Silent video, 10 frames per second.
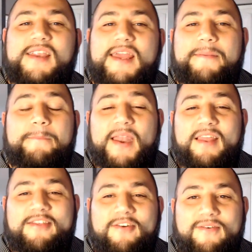The
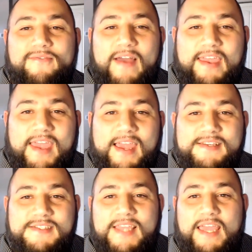Minnesota
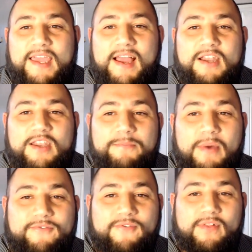Vikings taking on the
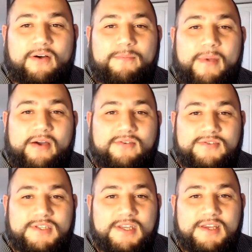Buffalo
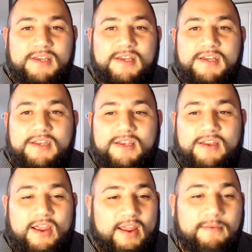Bills.
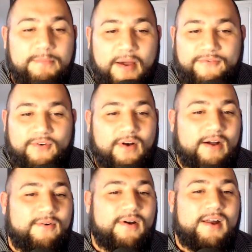They're in
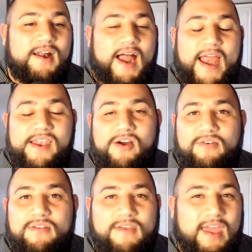Buffalo. I know
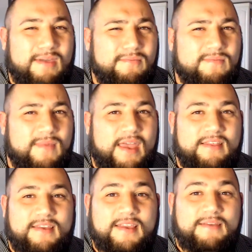this game
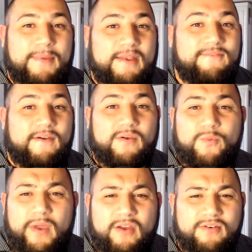has been very
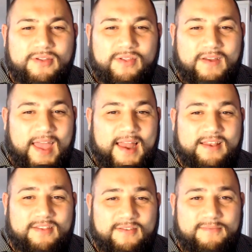weird to look
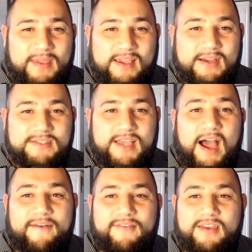at because
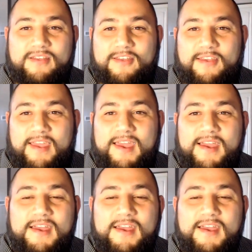obviously